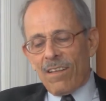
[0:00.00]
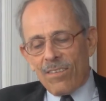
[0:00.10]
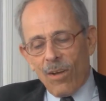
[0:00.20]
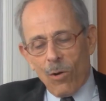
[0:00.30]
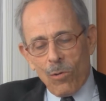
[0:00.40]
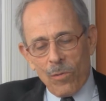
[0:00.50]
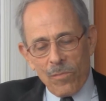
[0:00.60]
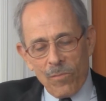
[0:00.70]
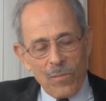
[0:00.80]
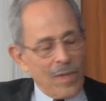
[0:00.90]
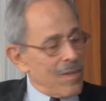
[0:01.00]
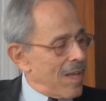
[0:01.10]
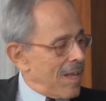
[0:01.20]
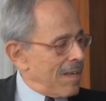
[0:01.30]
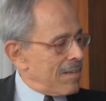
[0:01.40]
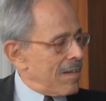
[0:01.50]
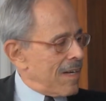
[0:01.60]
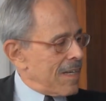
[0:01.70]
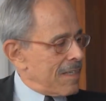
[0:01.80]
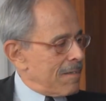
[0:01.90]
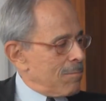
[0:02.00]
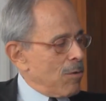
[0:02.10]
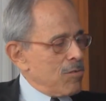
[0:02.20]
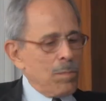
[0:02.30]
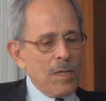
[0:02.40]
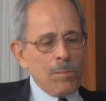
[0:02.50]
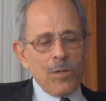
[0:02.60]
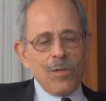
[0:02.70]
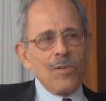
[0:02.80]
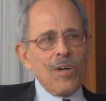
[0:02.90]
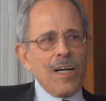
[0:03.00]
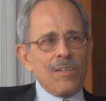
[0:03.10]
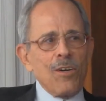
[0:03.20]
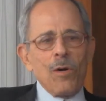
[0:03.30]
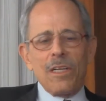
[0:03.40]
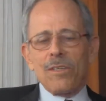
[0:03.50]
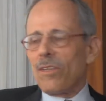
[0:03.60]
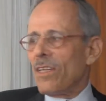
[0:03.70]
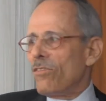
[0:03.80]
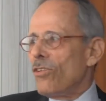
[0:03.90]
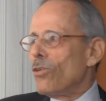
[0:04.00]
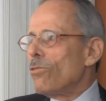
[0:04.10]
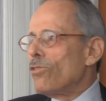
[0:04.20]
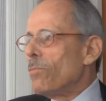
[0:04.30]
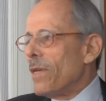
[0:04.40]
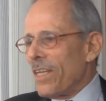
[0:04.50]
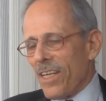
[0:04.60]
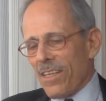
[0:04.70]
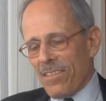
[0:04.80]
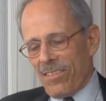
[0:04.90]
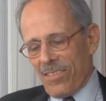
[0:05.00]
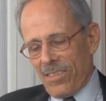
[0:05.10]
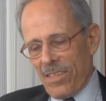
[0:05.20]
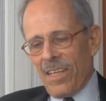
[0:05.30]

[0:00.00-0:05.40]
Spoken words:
So unlike most people who like going to these huge meetings,